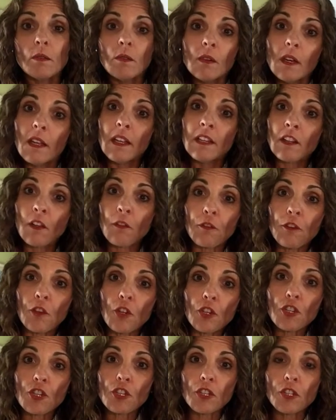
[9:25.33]
In the
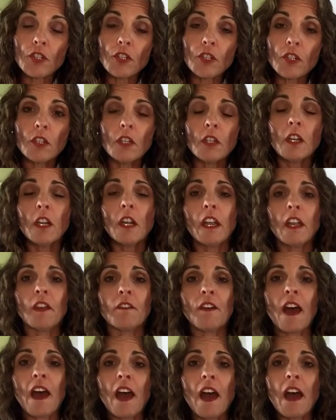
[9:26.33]
future, if
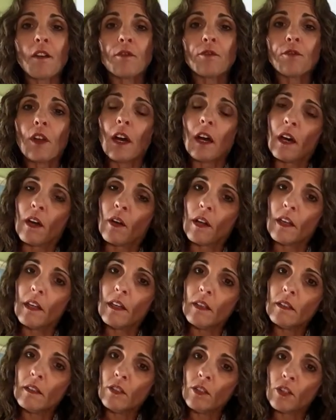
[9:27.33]
I have, uh,
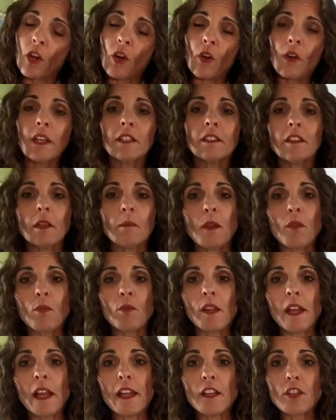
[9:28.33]
you know, intimate
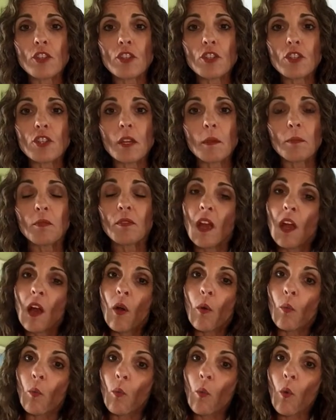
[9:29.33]
relationships,
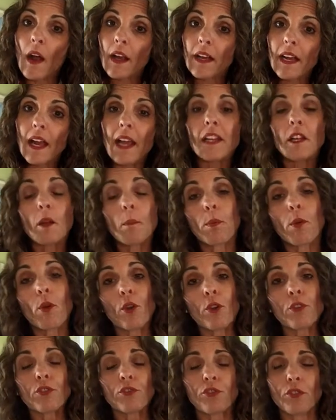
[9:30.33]
what kind of
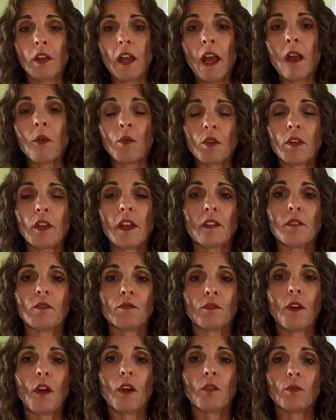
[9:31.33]
person I will get
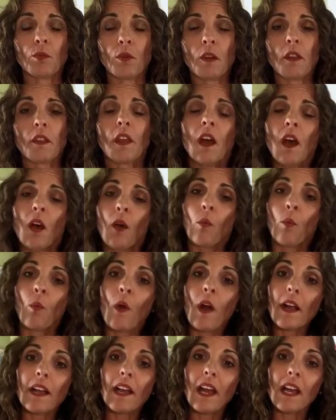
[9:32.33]
involved with
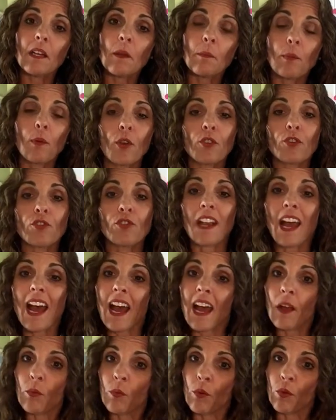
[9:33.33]
what kind of person
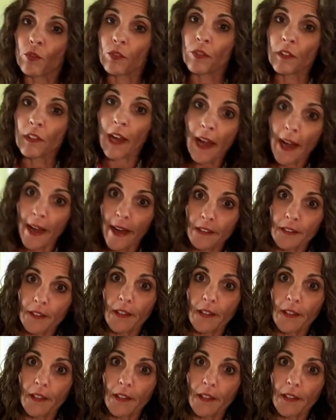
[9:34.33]
I will not